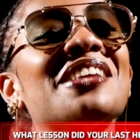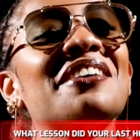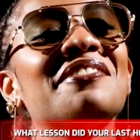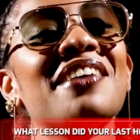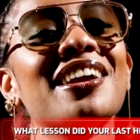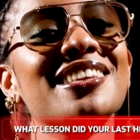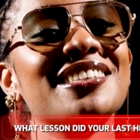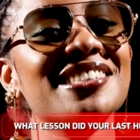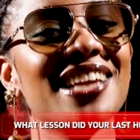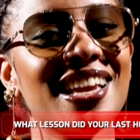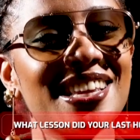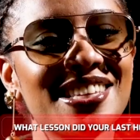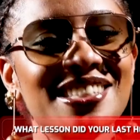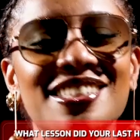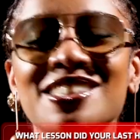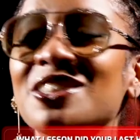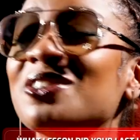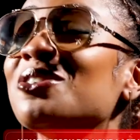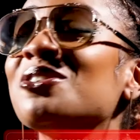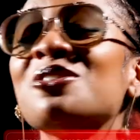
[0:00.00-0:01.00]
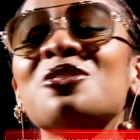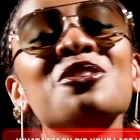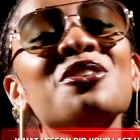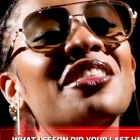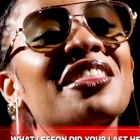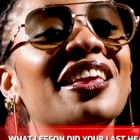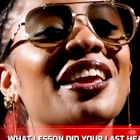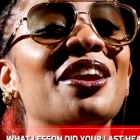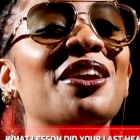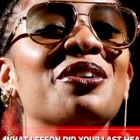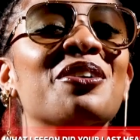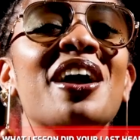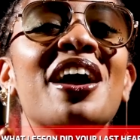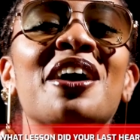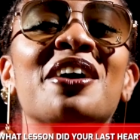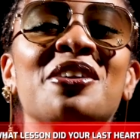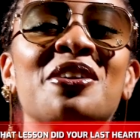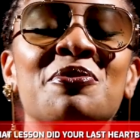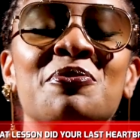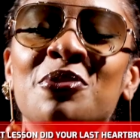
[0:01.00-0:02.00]
never changed, who do you think you
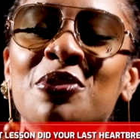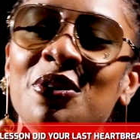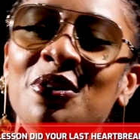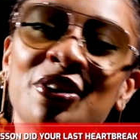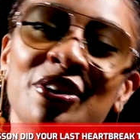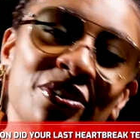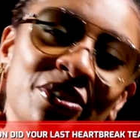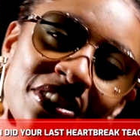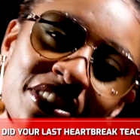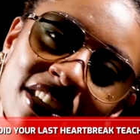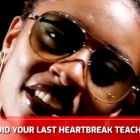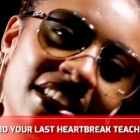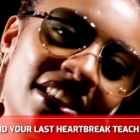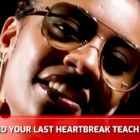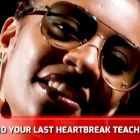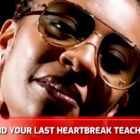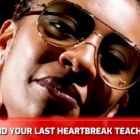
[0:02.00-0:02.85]
are? You're going to change